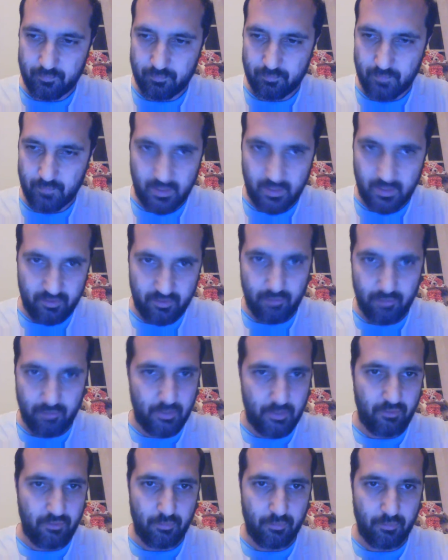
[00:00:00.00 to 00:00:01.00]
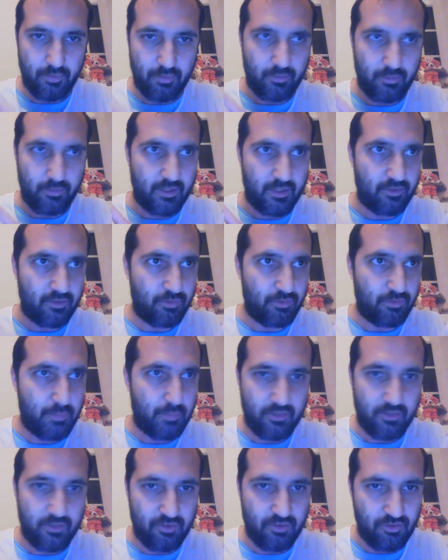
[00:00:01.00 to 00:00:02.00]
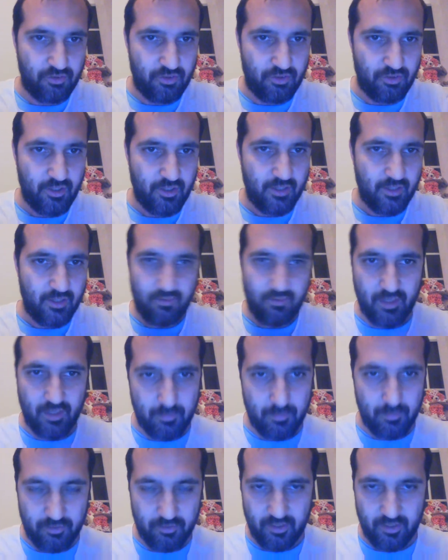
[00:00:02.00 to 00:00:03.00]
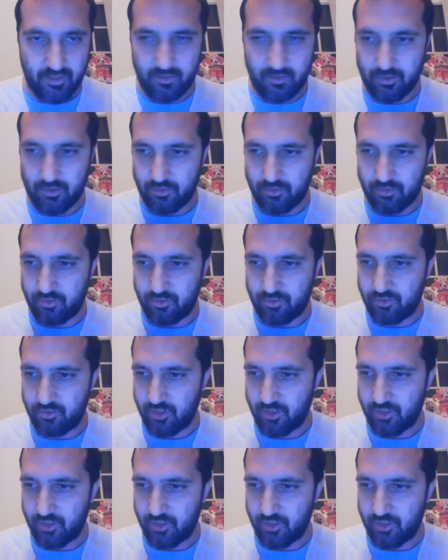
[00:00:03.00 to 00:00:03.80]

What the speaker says: anti-imperial buildings, business development centers,